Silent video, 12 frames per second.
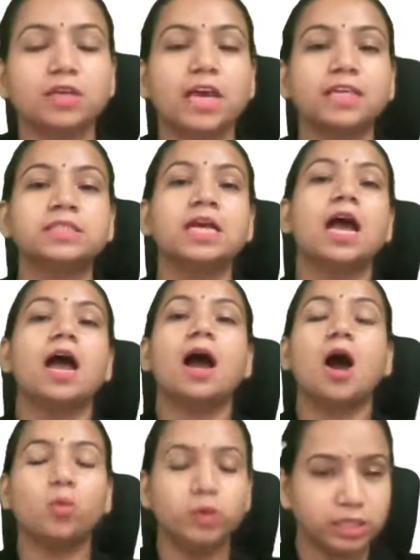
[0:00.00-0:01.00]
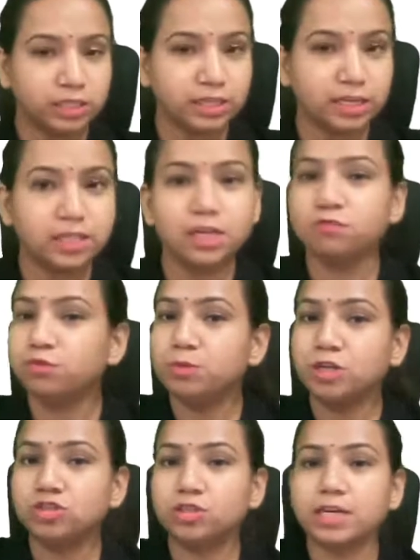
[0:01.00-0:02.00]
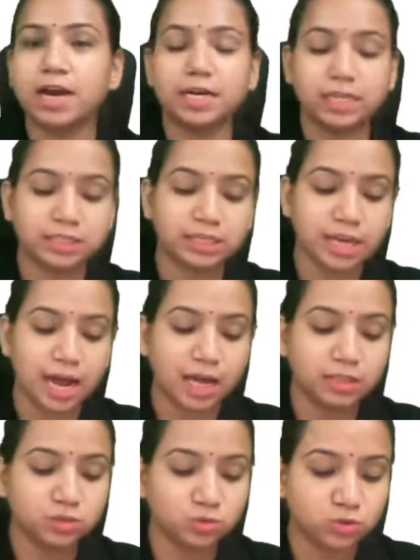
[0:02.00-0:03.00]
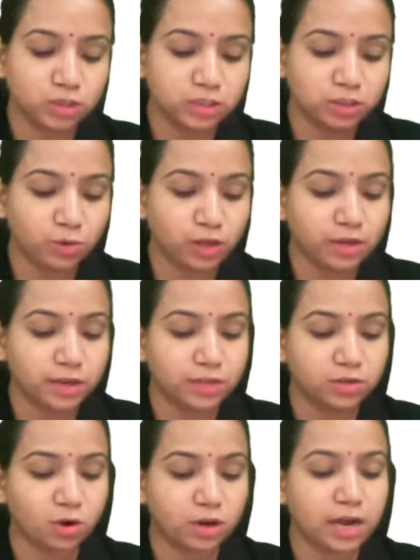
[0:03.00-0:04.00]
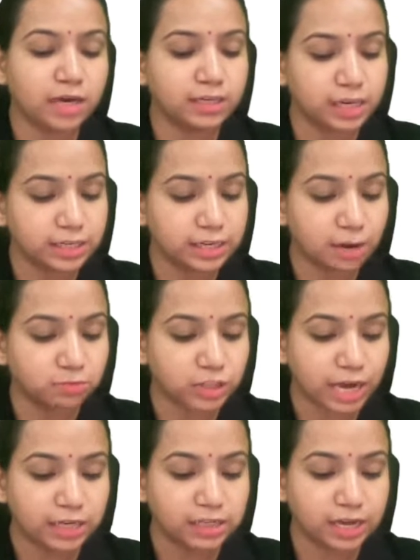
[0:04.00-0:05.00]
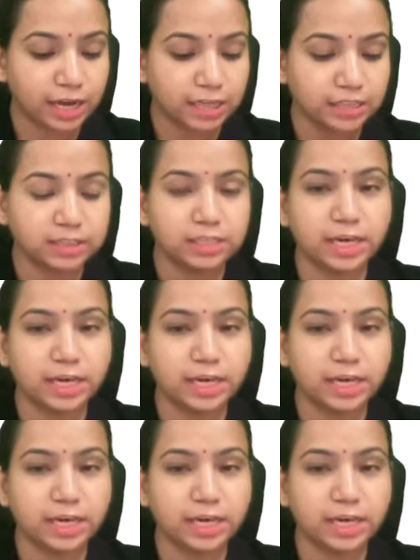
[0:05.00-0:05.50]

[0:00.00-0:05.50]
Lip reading: Yes, how we can get the information regarding the class. So this you can get on our Telegram channel, guys.